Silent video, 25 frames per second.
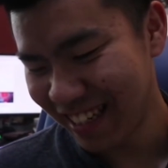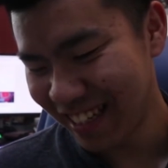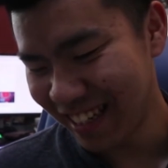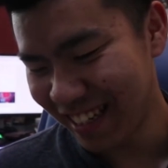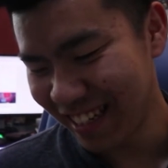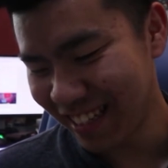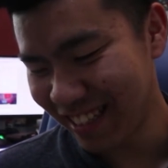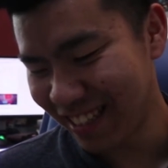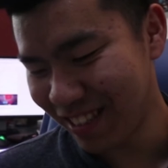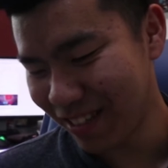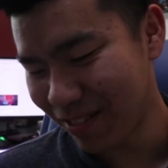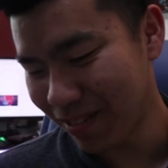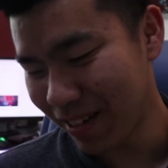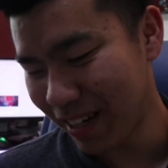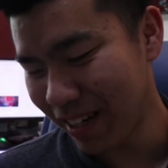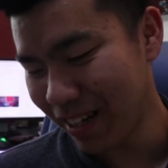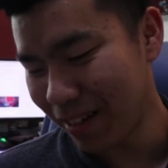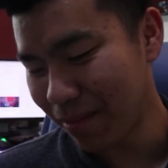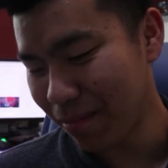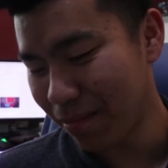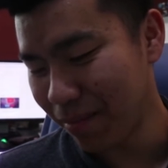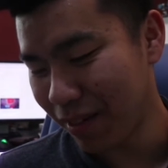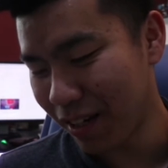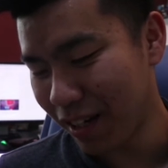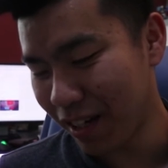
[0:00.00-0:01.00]
I swear the
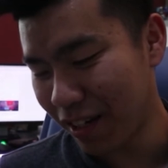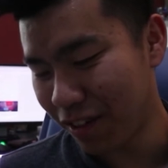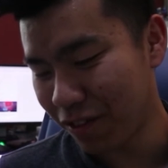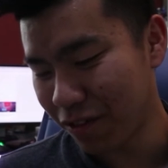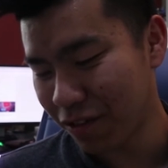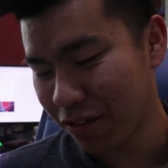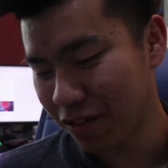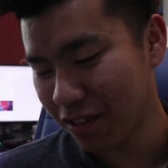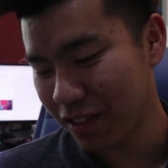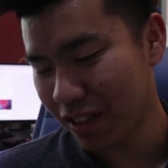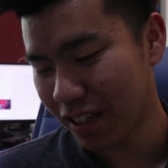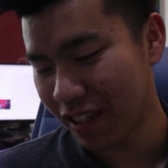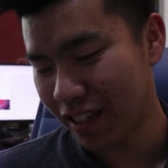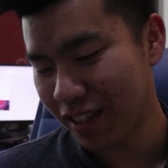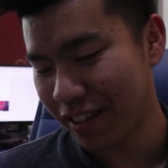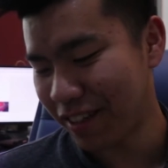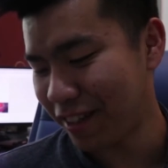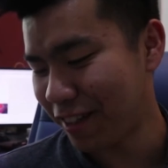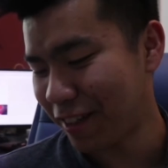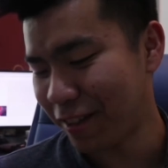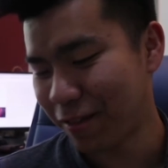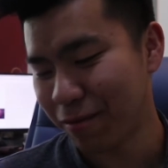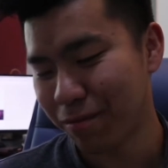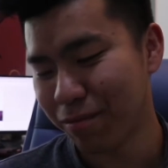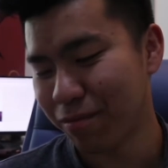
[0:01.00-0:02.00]
meow's
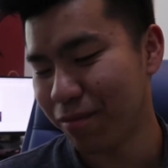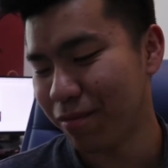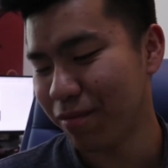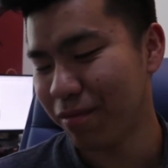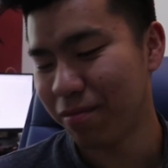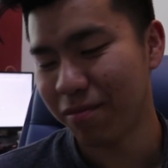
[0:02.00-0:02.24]
um,